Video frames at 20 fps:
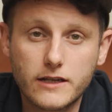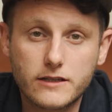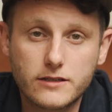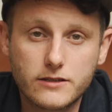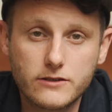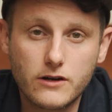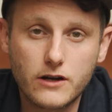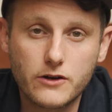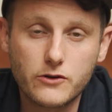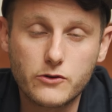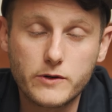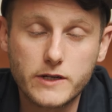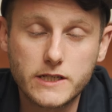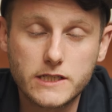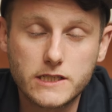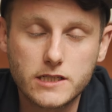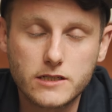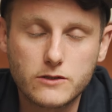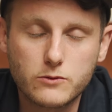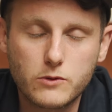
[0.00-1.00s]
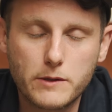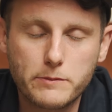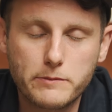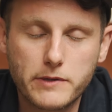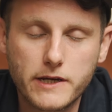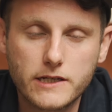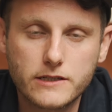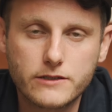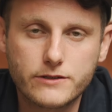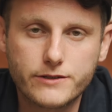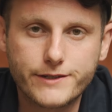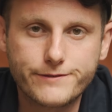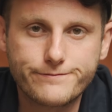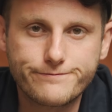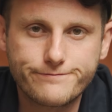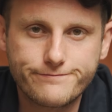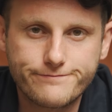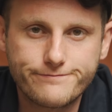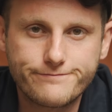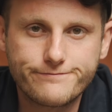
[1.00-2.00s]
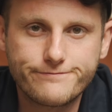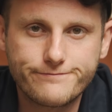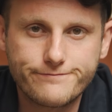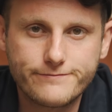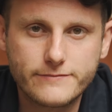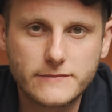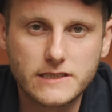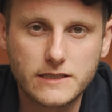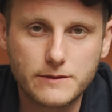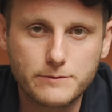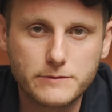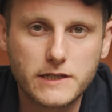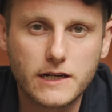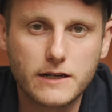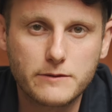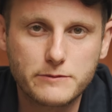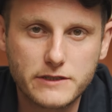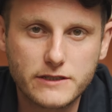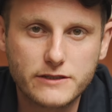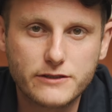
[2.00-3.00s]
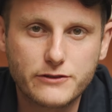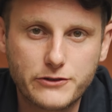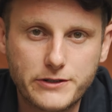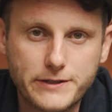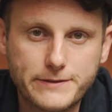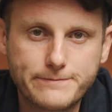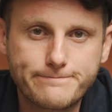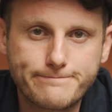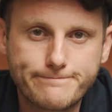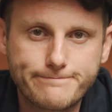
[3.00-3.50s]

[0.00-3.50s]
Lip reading: It's not always just one pastry. Sometimes it's 3.